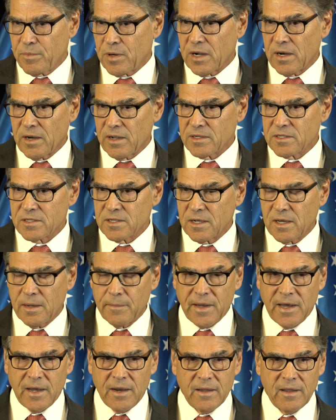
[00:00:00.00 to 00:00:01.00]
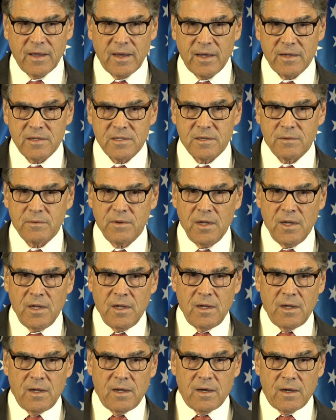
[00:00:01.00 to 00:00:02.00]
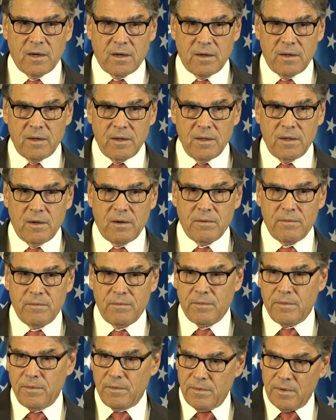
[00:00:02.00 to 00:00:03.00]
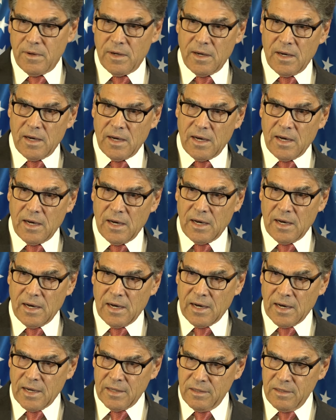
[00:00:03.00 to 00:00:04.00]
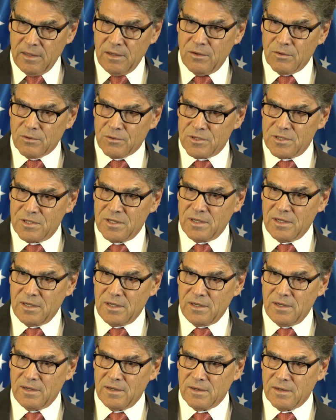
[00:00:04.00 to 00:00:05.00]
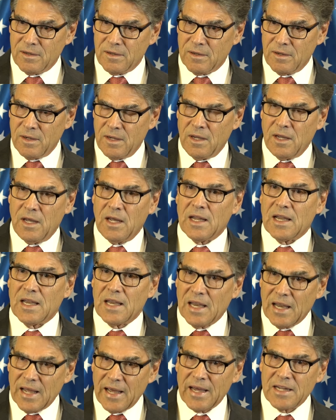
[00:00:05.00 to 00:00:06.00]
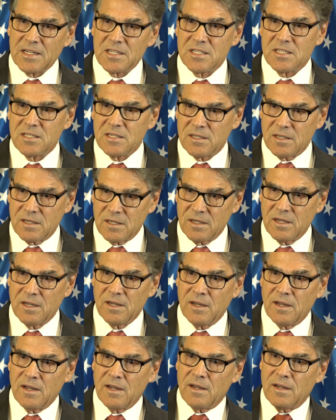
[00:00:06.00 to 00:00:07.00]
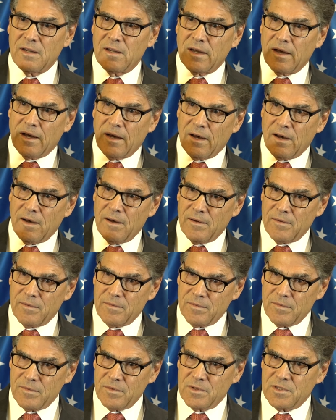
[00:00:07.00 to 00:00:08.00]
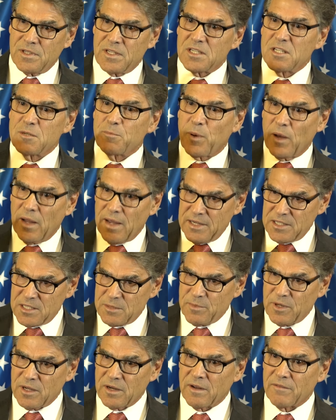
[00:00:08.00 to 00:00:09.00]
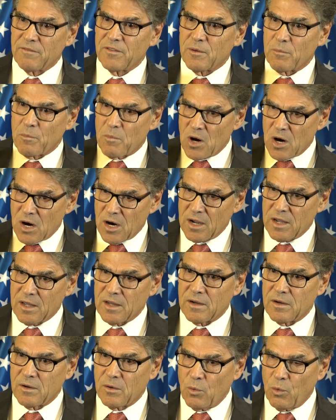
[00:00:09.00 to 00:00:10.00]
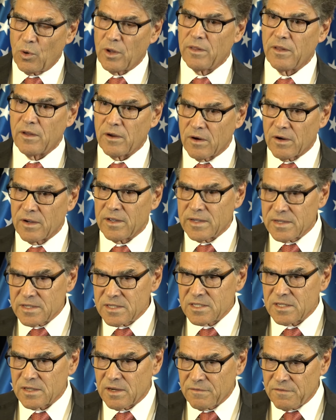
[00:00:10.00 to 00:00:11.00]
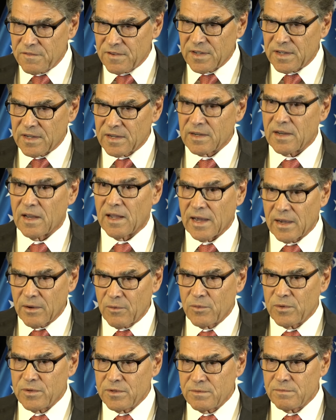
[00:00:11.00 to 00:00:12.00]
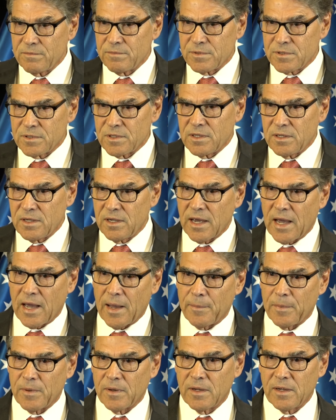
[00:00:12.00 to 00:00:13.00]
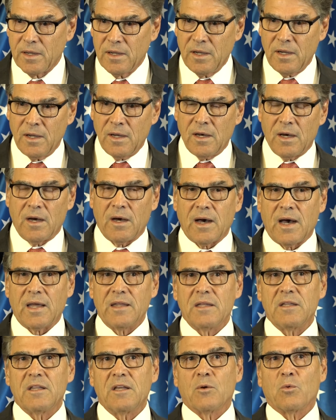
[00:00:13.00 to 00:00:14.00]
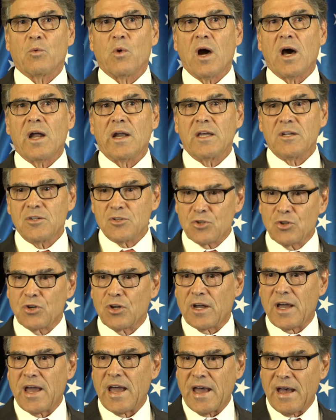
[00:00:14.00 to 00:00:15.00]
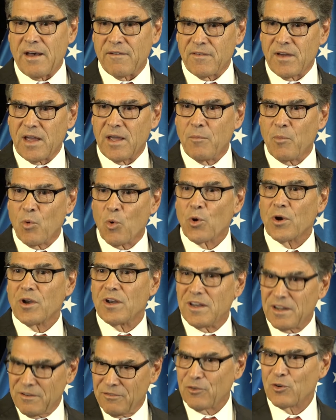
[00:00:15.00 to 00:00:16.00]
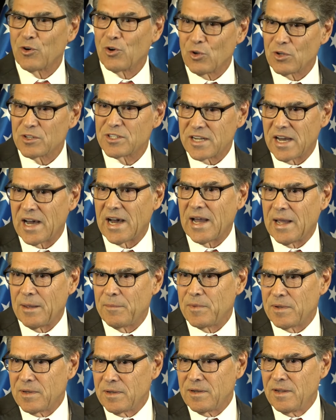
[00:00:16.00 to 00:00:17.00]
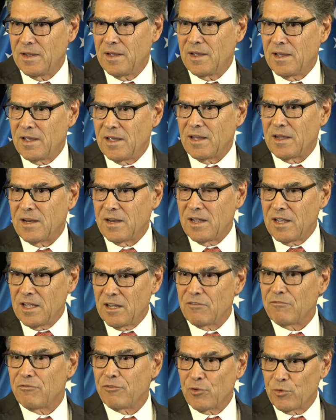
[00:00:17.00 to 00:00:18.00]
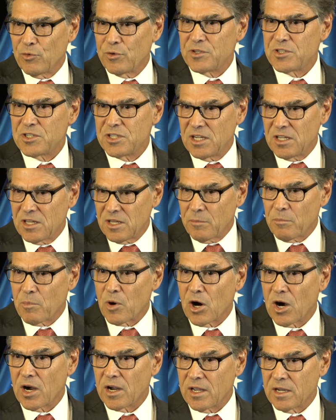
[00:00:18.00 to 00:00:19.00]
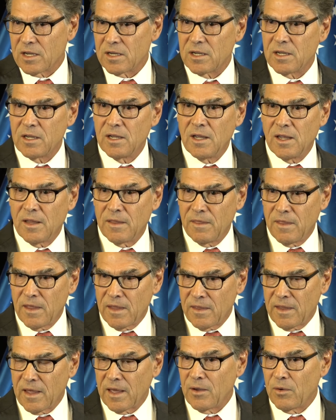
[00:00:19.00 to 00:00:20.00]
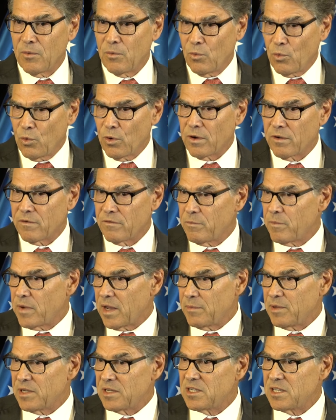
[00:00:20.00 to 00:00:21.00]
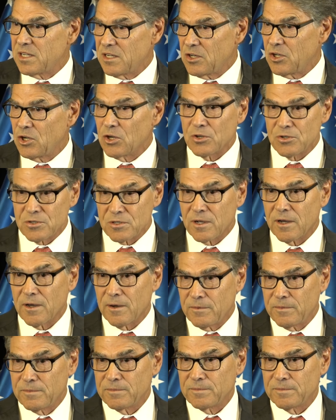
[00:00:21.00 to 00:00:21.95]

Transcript: products that come out of that. So, uh, you know, I think you'll see less uh, displacement of the market when there is an event like we see happening. Uh, I think the Iranians are going to have a more difficult time in, in influencing the market than they would have maybe 10 years ago.